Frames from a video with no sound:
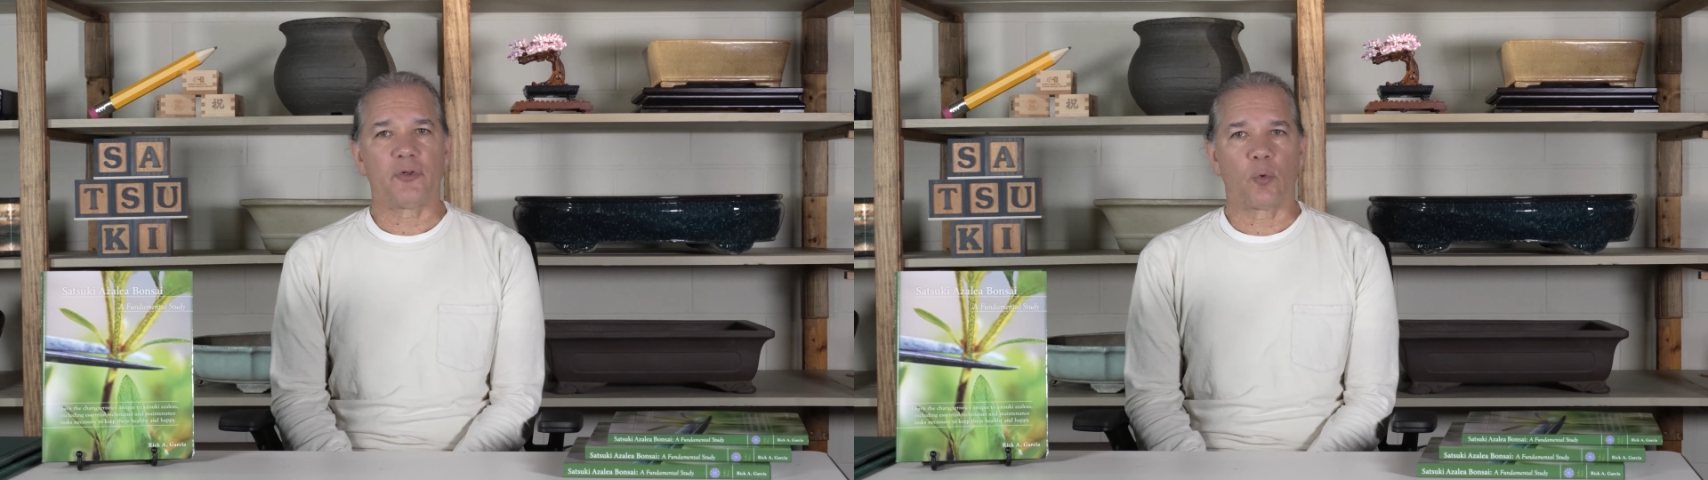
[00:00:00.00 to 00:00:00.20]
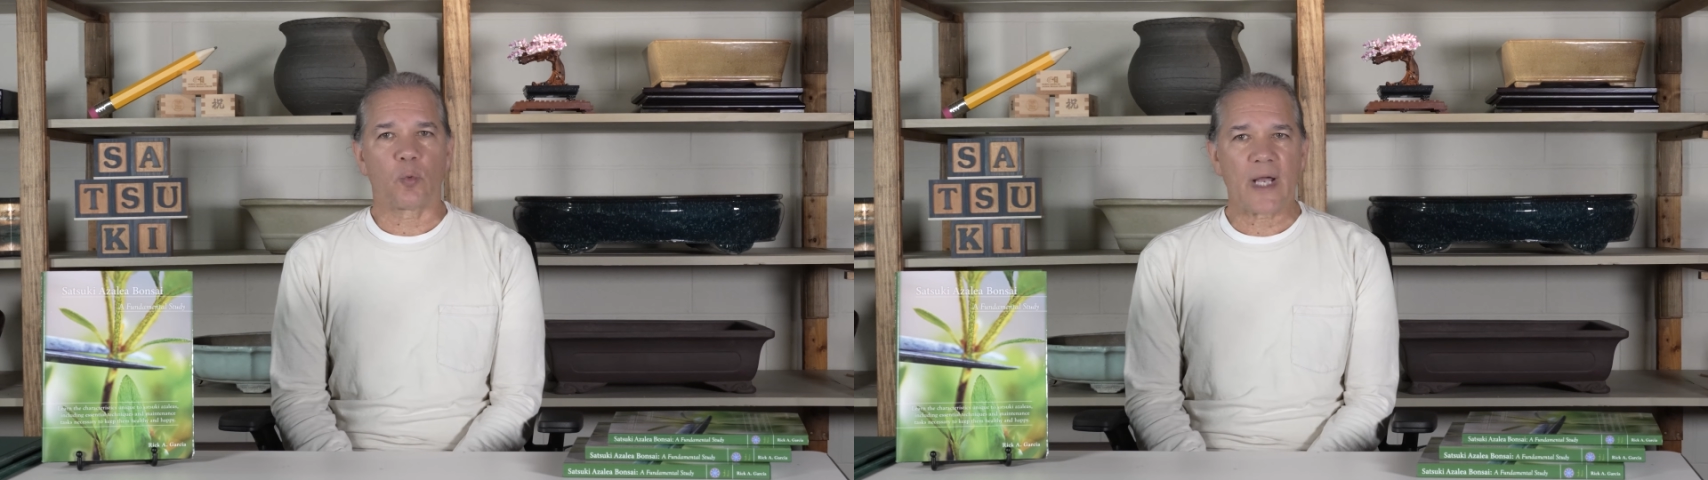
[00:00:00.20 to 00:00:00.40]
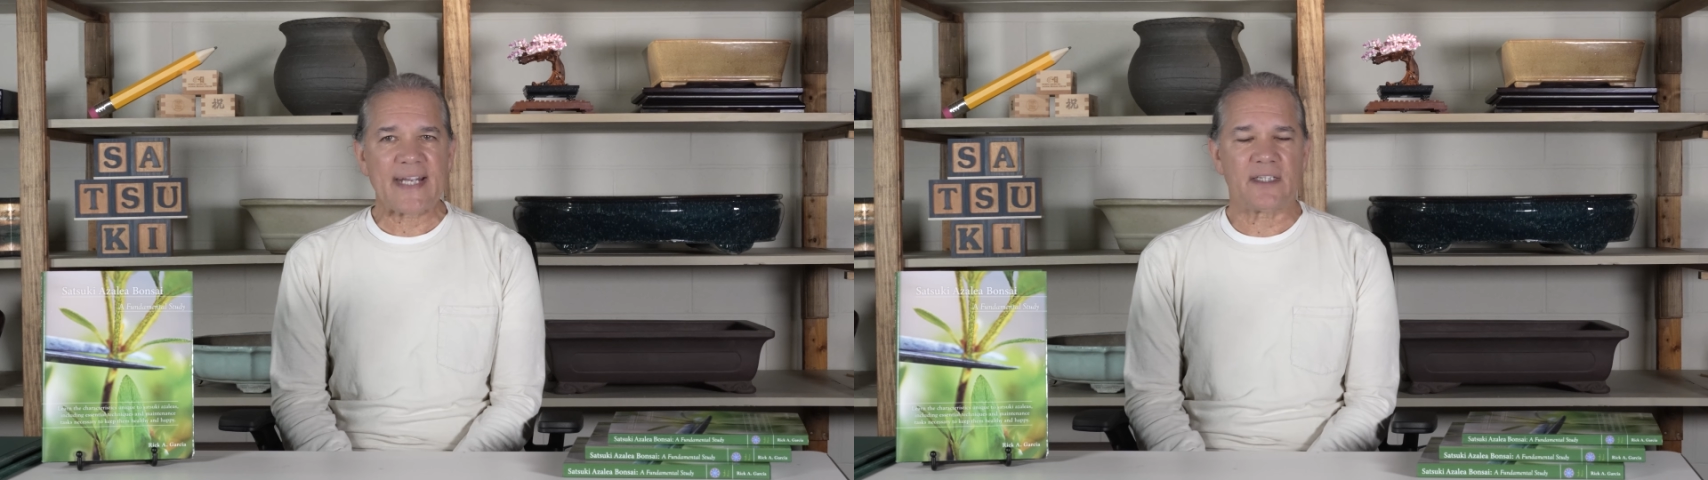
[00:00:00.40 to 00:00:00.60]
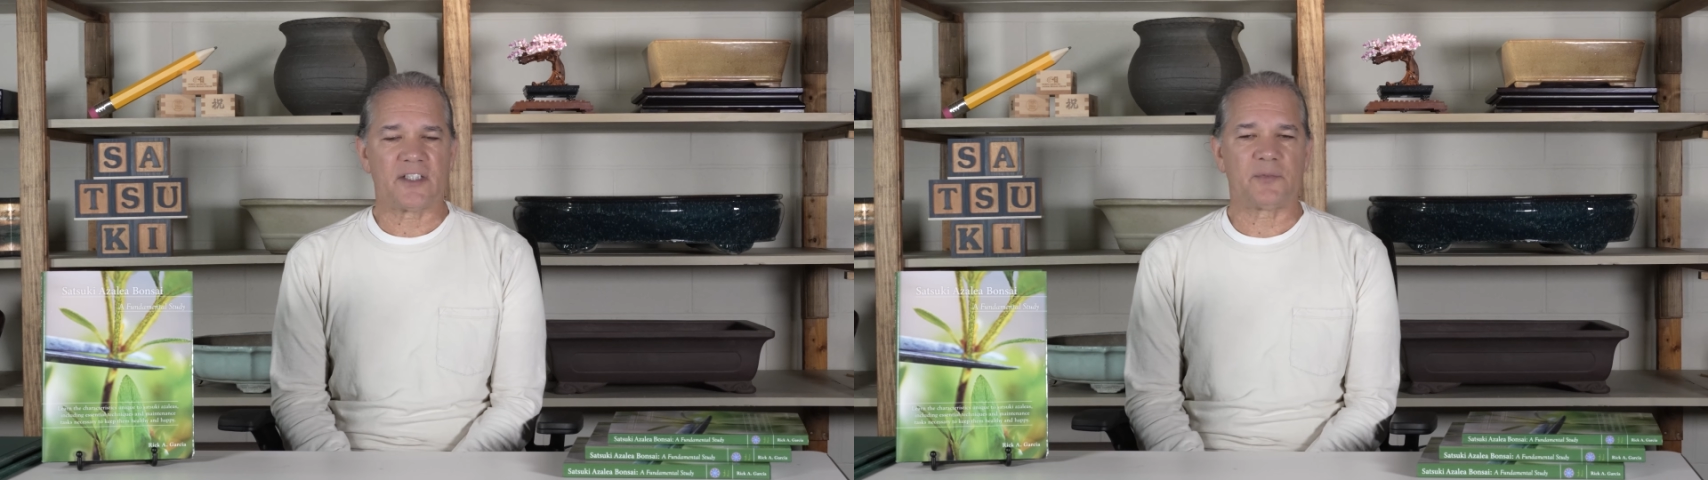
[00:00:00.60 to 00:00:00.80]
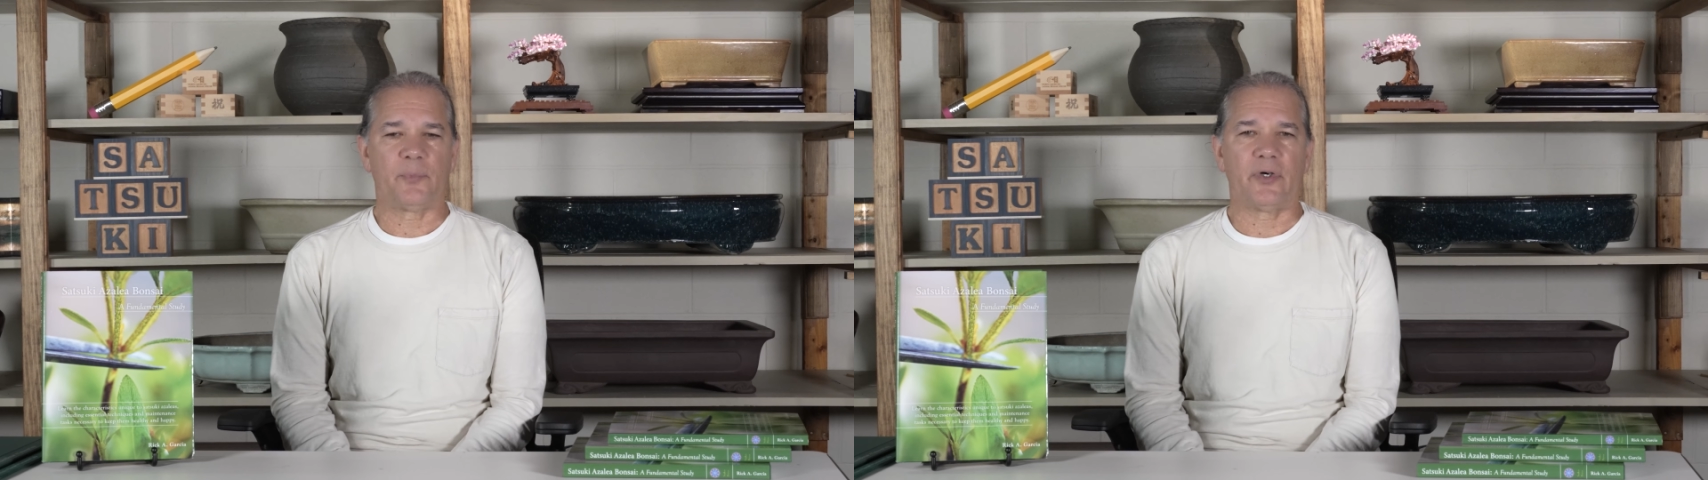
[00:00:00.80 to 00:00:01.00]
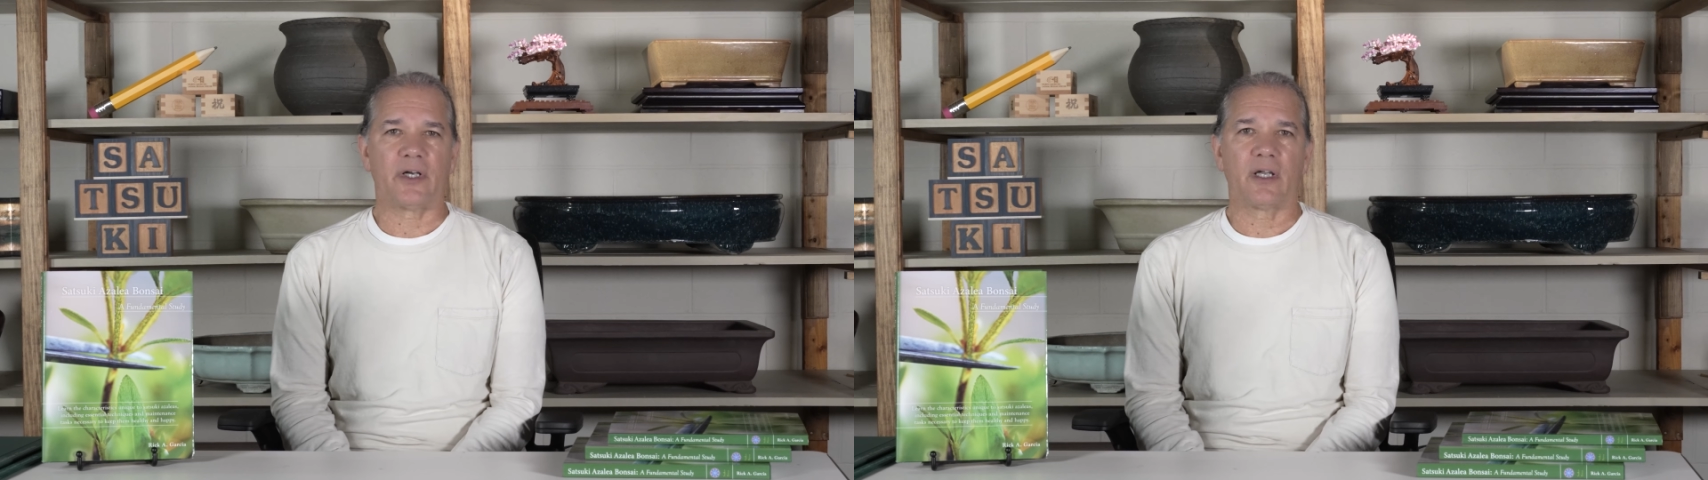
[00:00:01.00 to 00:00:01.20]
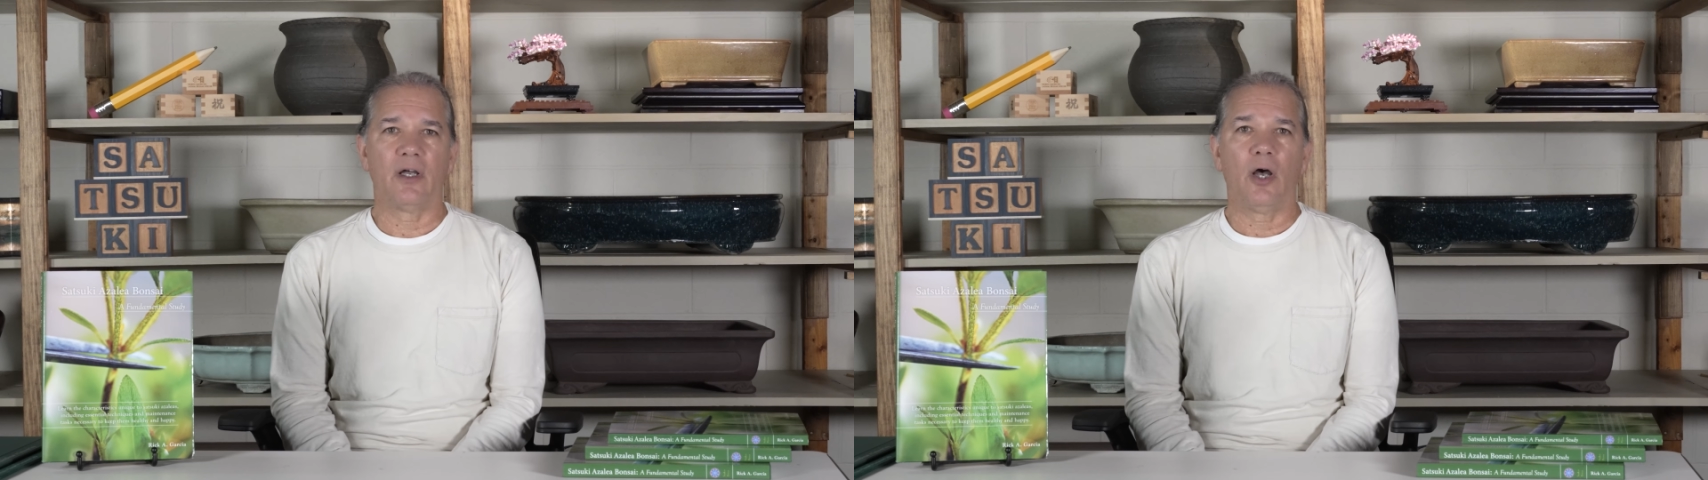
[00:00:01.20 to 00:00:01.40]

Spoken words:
to write this book